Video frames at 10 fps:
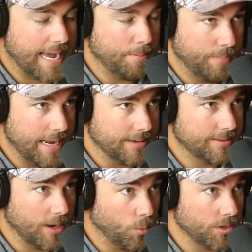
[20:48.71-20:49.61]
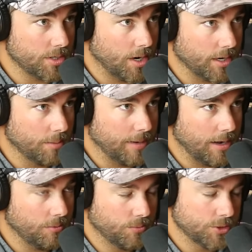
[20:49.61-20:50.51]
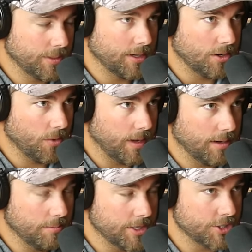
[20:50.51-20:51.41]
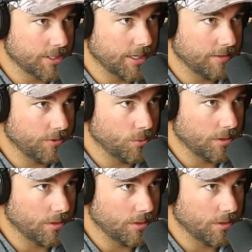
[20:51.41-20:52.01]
that bait that we're talking about, which we could go ahead and mention it if you